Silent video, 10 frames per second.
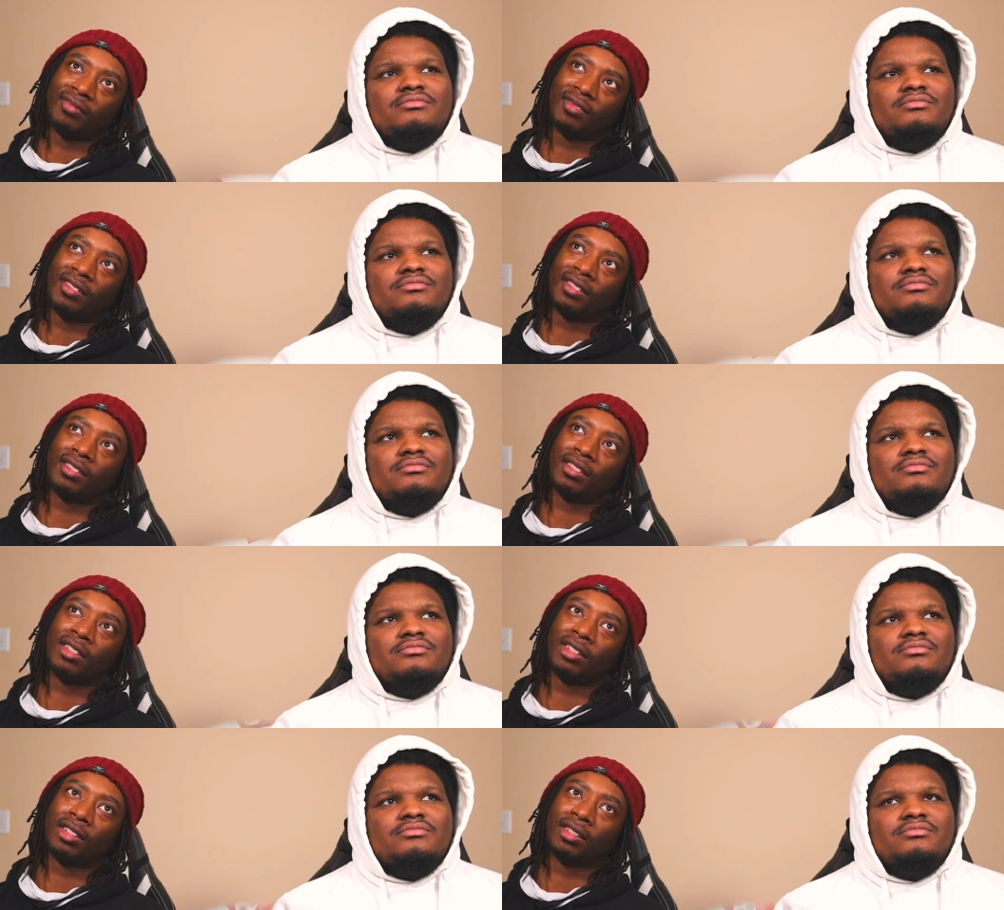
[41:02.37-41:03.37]

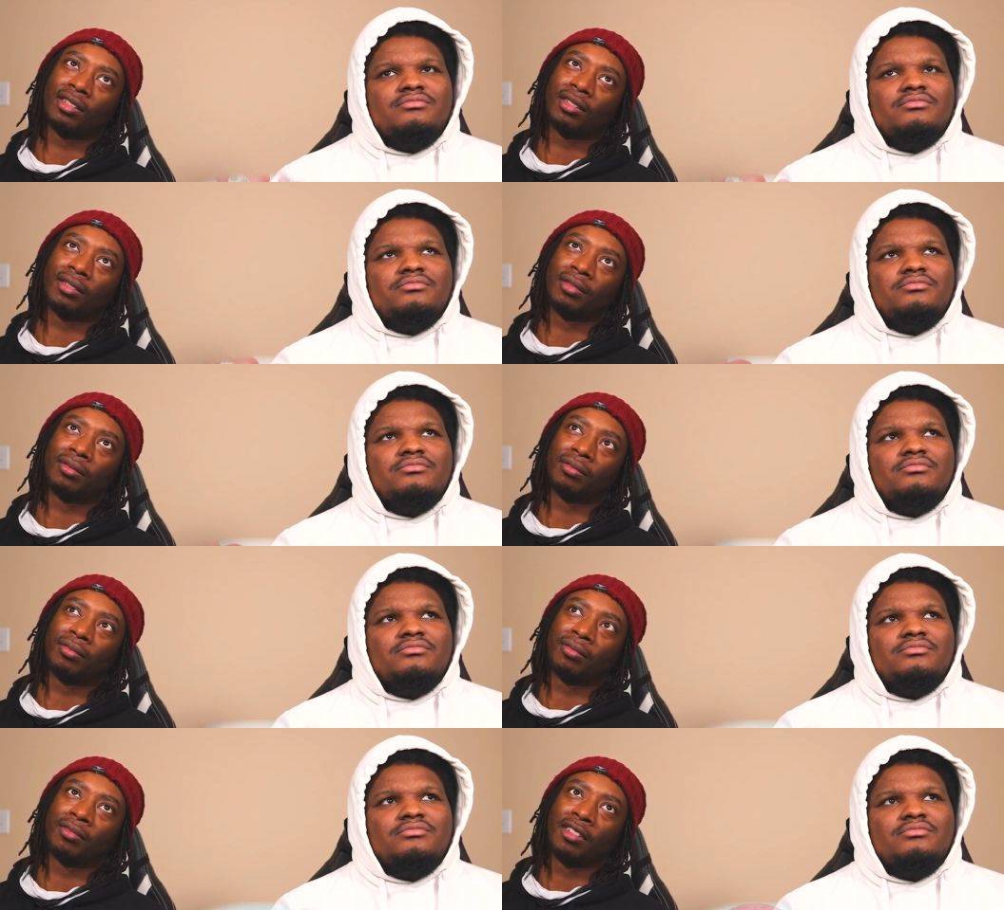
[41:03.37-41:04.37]

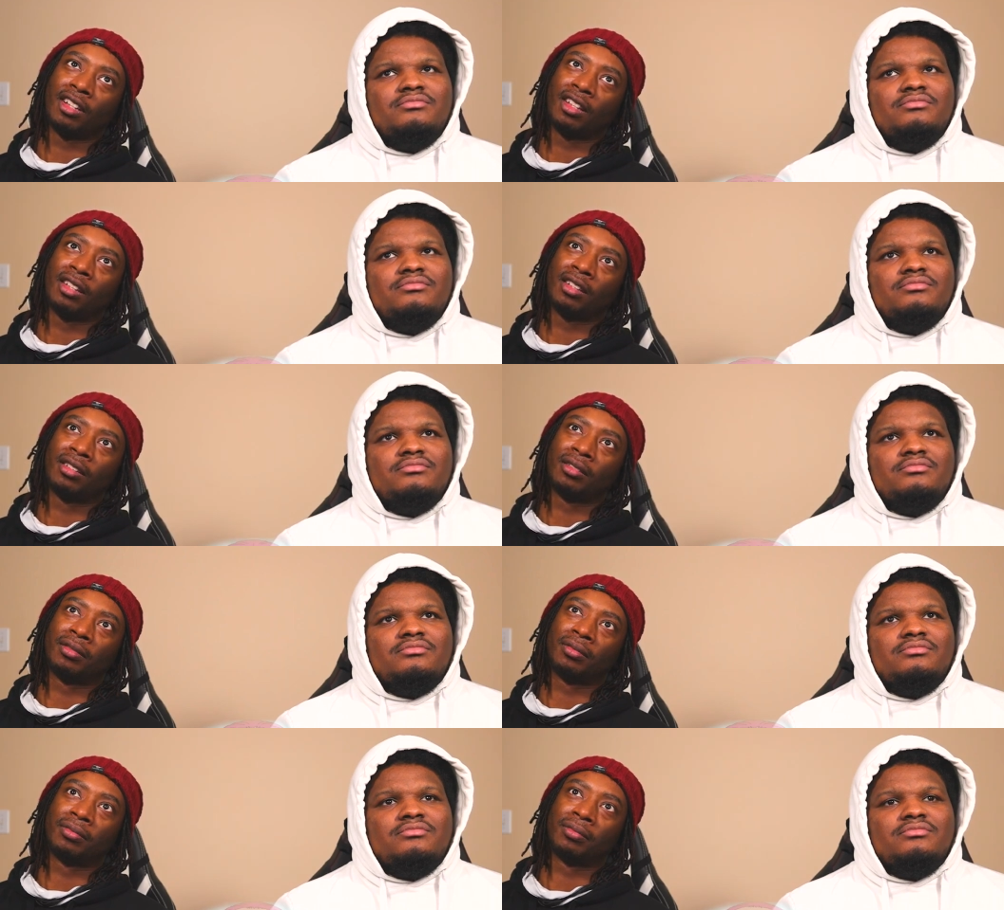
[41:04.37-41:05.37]

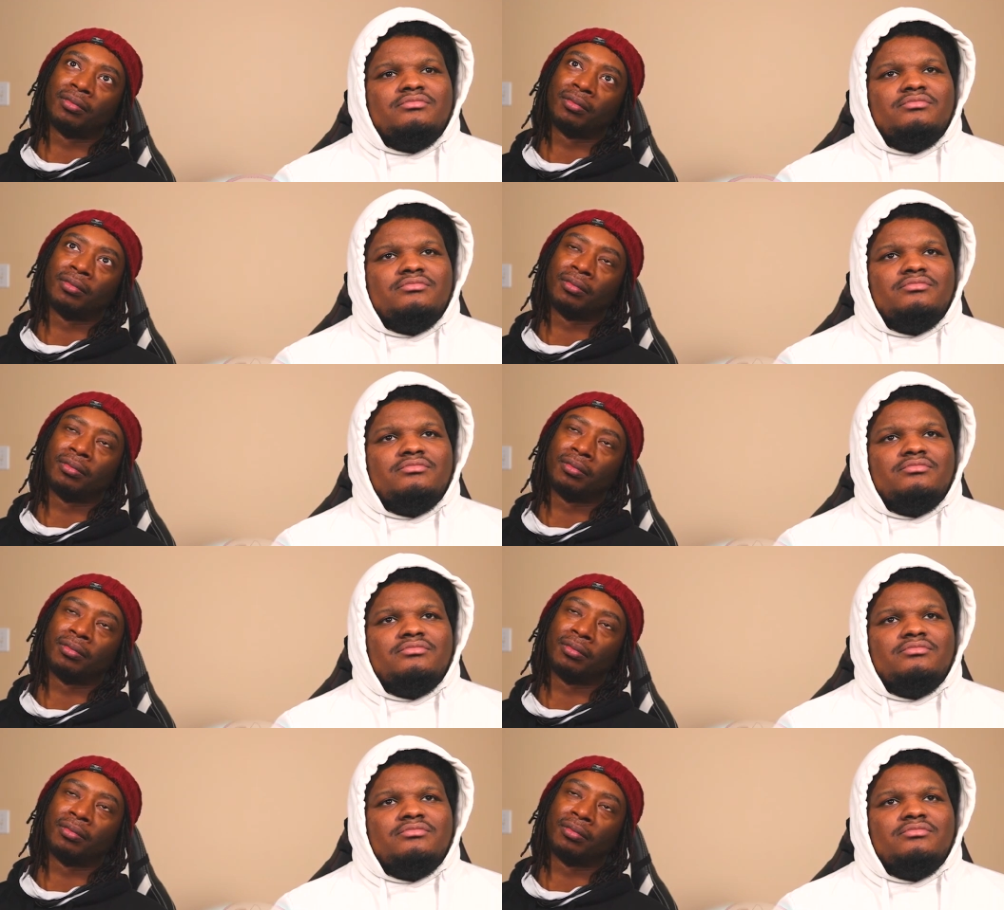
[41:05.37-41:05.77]
No one is speaking in this clip.